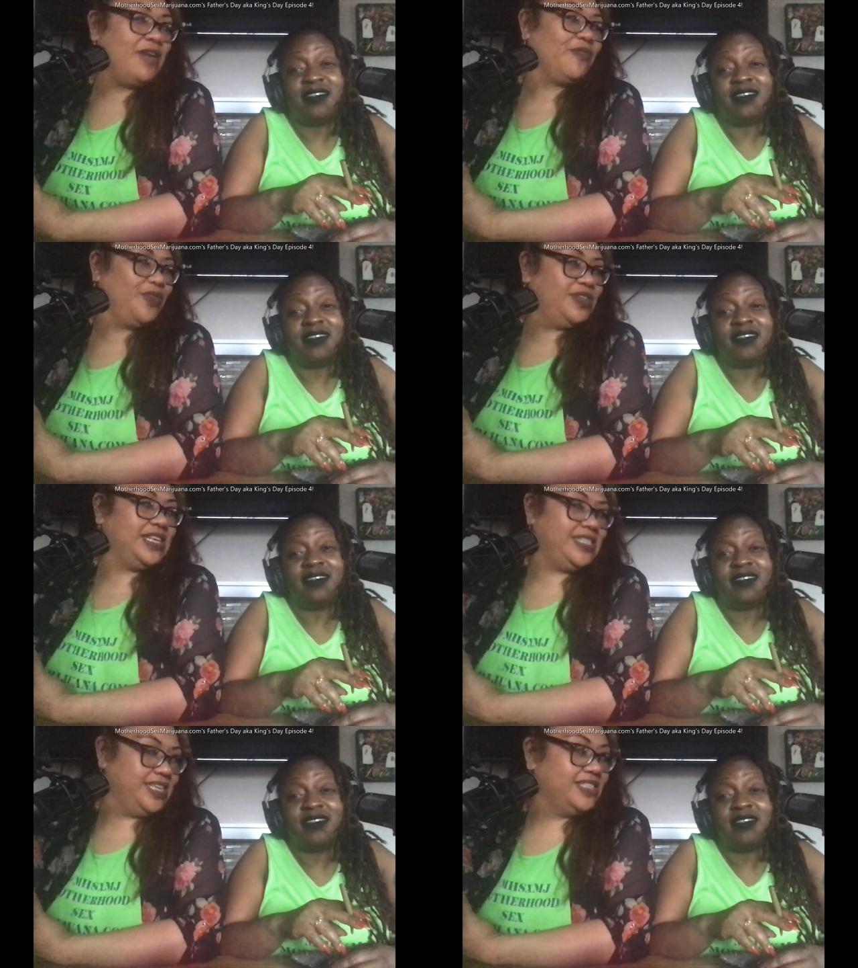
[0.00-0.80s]
Speaker 1: for you to
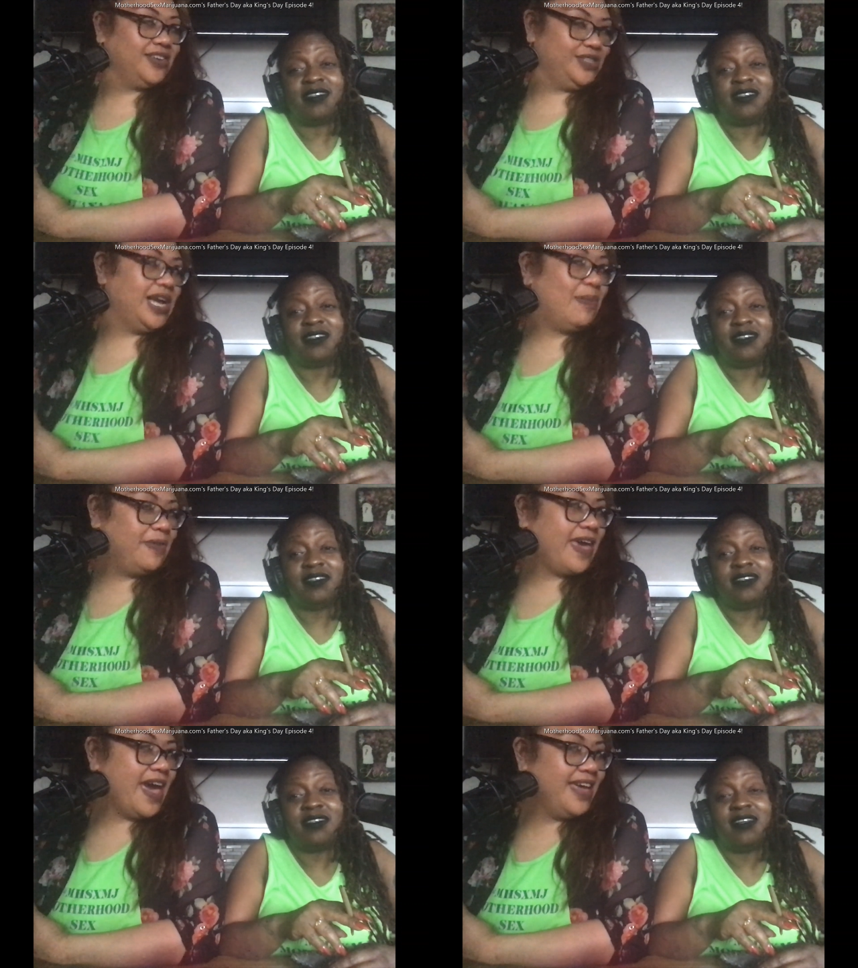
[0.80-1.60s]
exist on top of
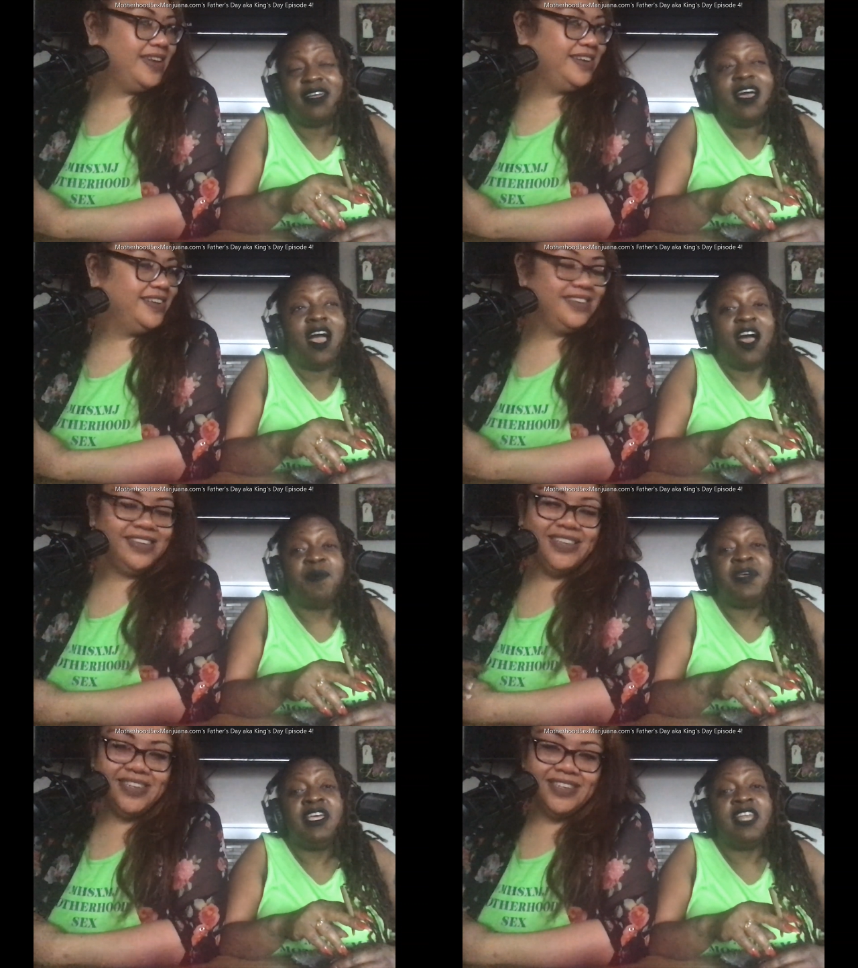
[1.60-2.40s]
that.
Speaker 2: I
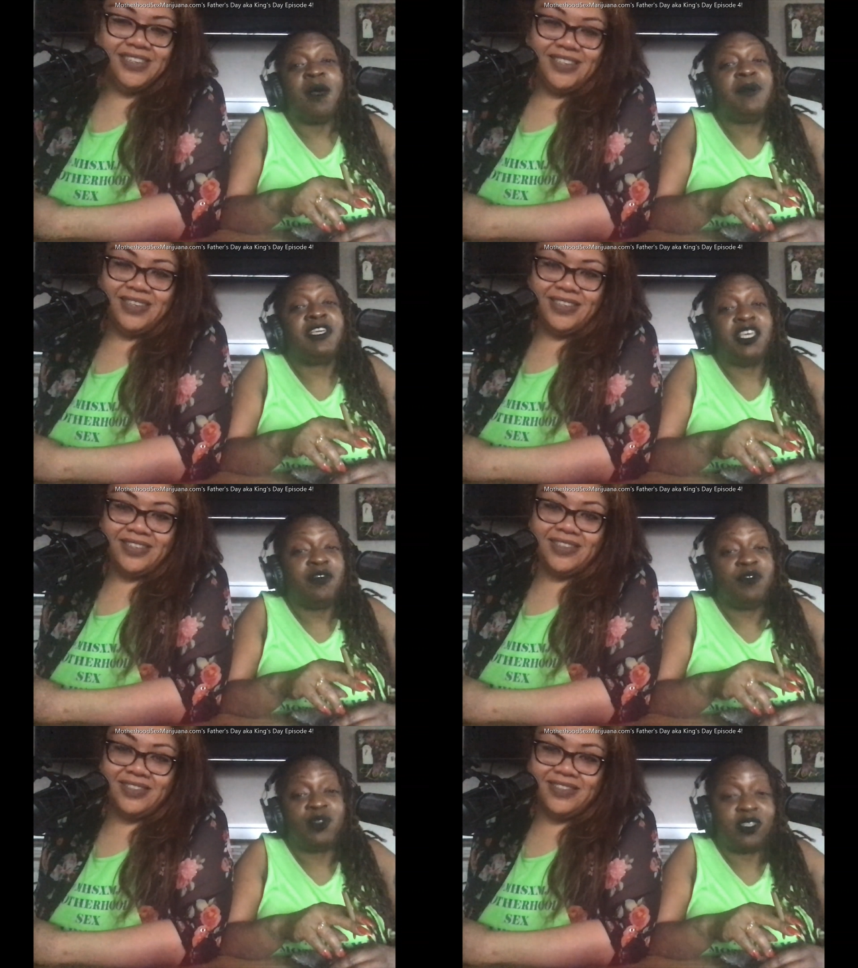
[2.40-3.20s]
mean, I'm going to give
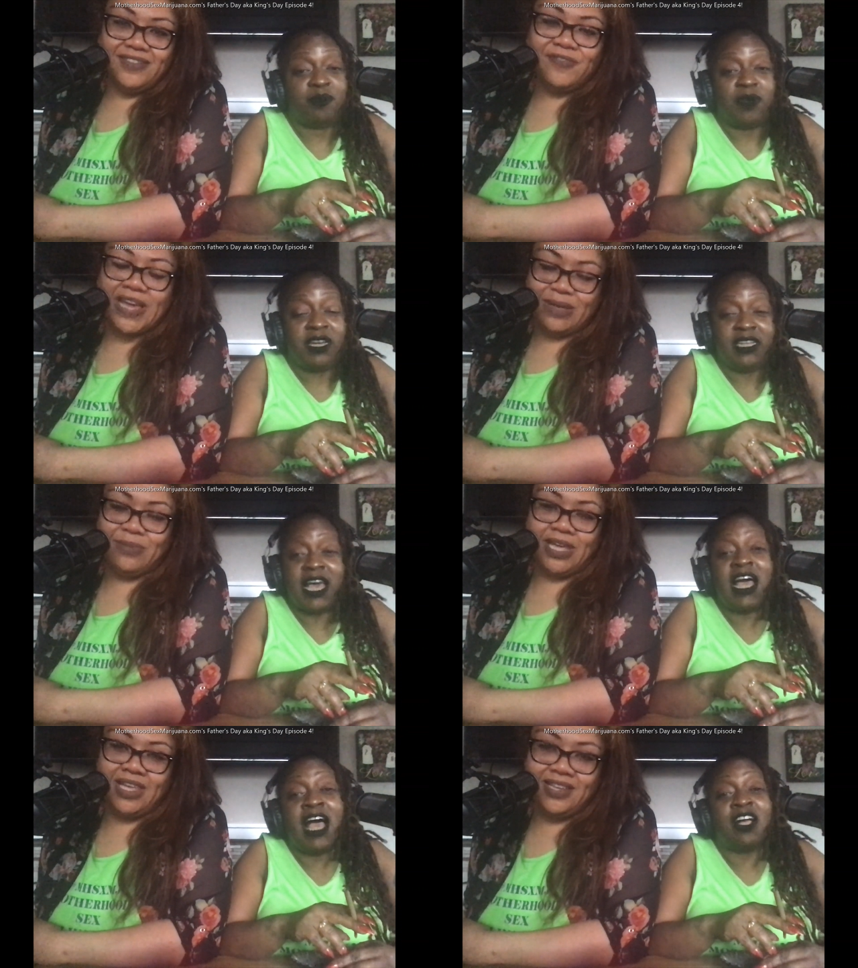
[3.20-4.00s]
you some money.
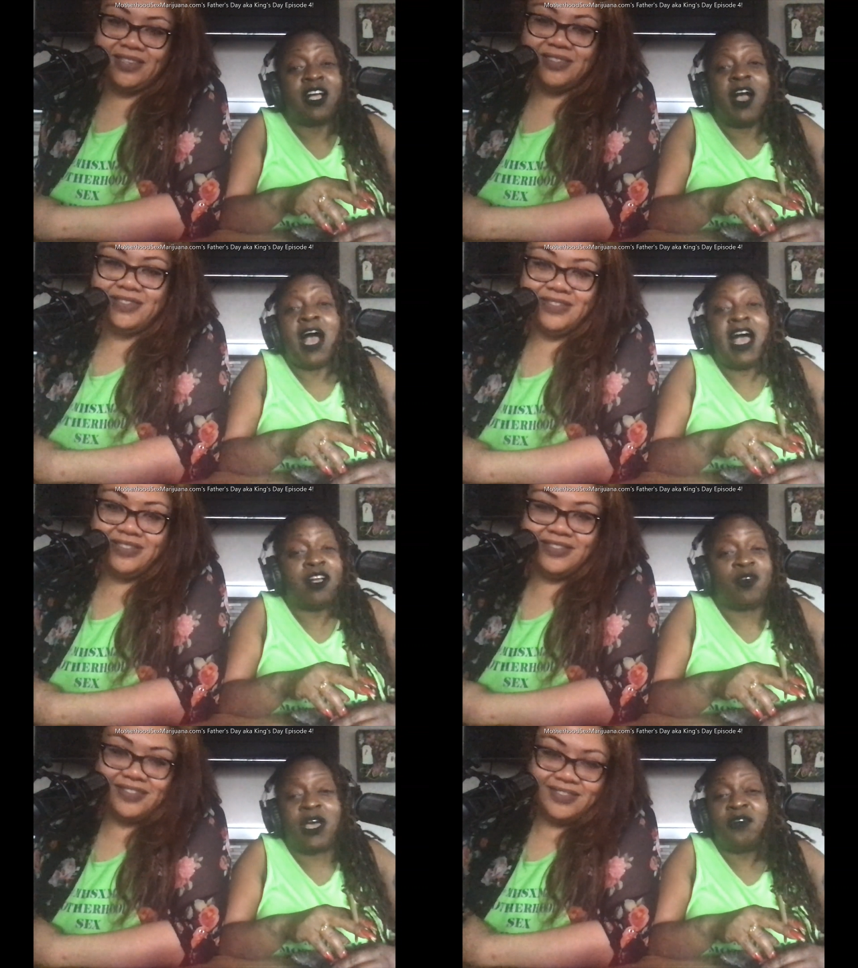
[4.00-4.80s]
I, I, I,
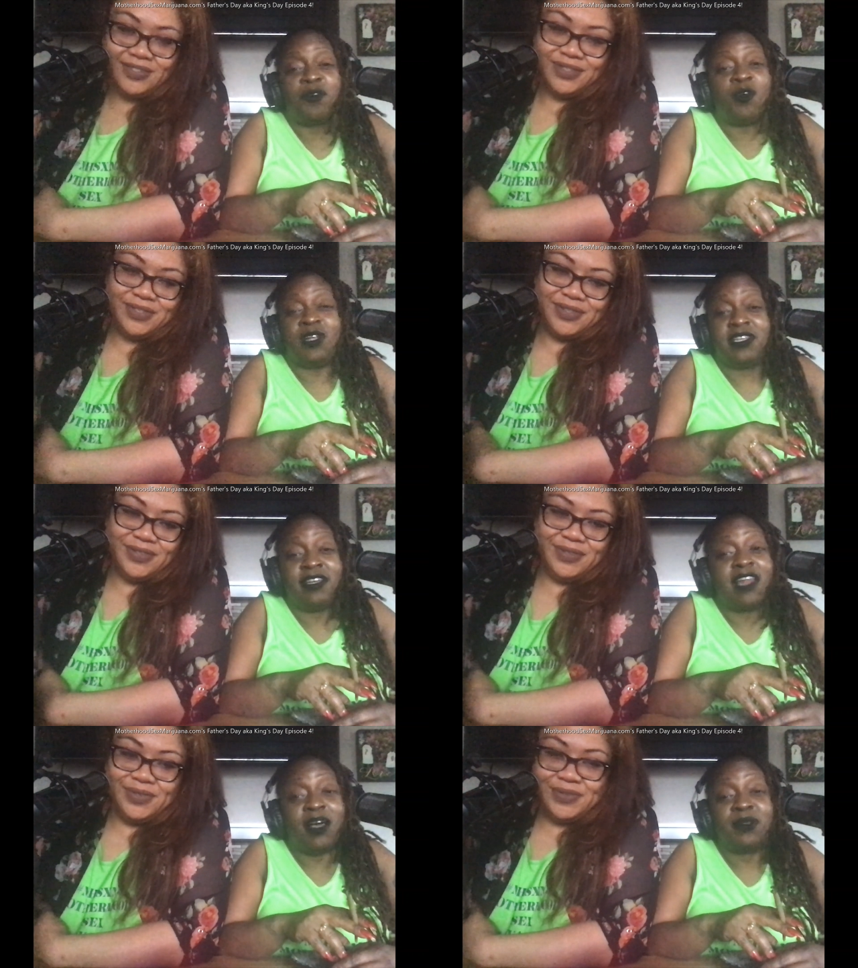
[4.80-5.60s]
I, don't call it
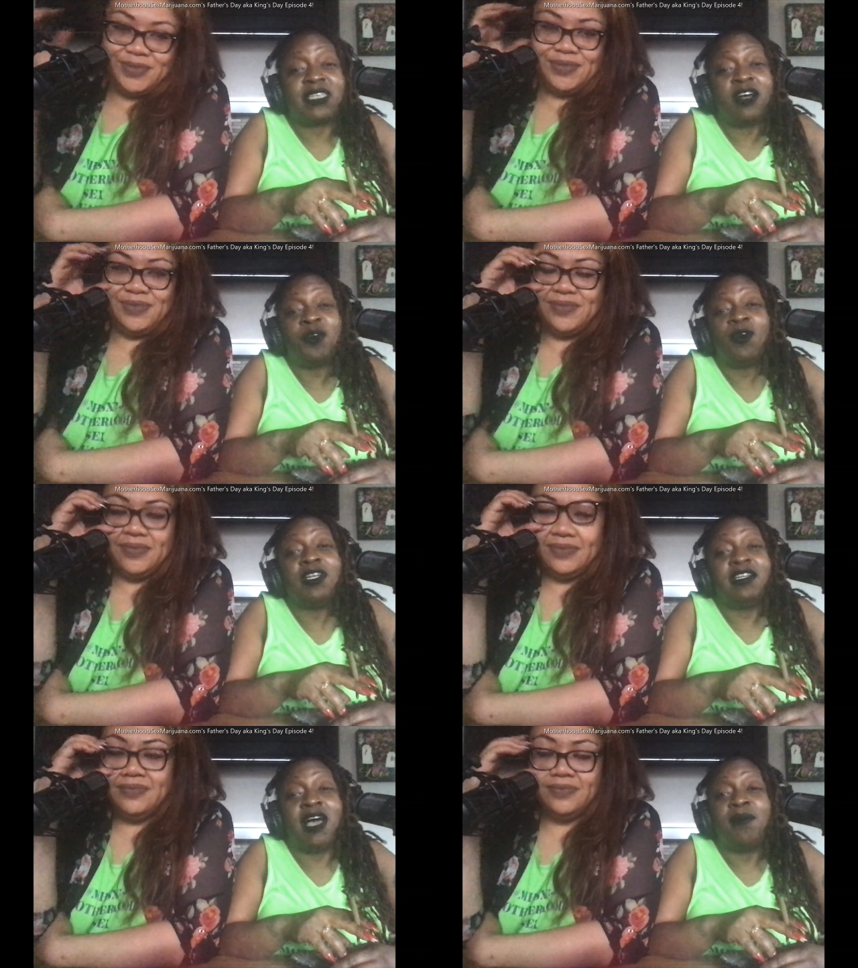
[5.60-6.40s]
allowance. I call
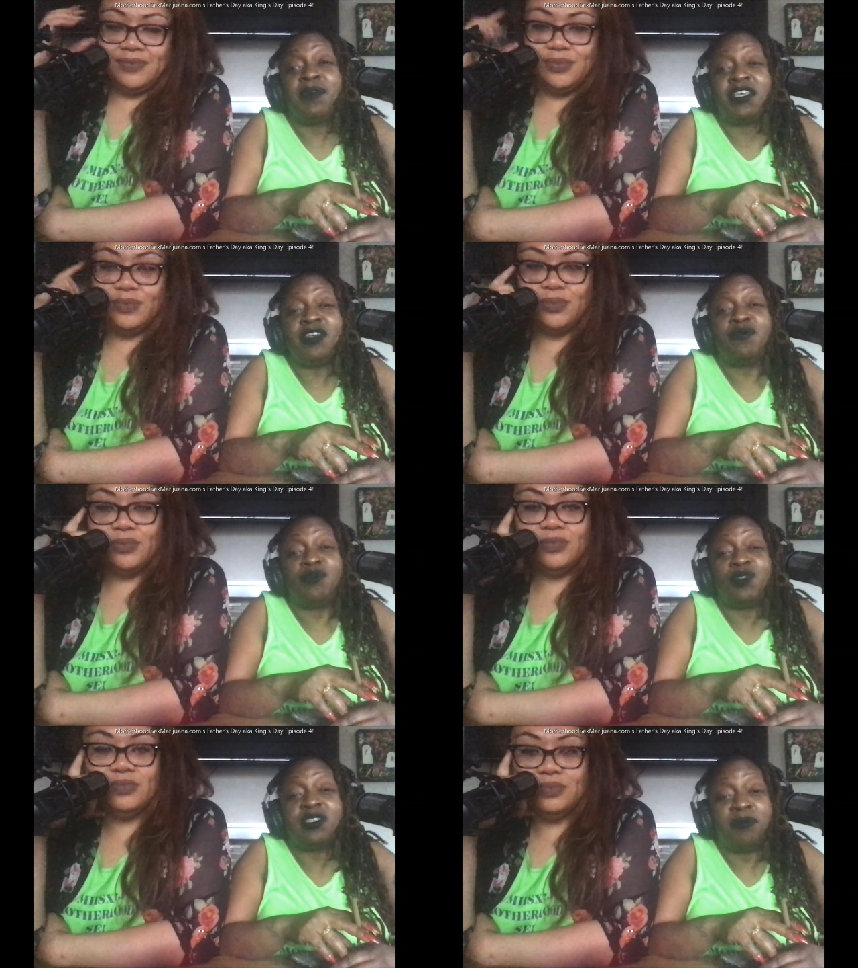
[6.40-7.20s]
it, I'm going to give
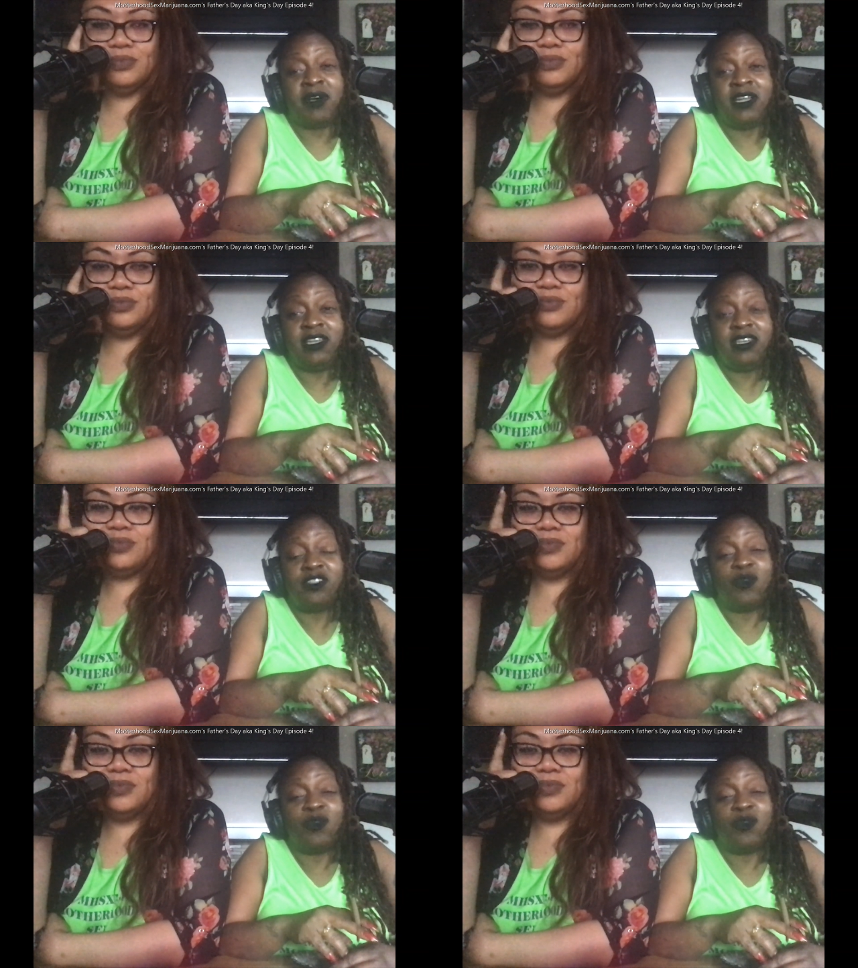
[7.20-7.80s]
you some money. So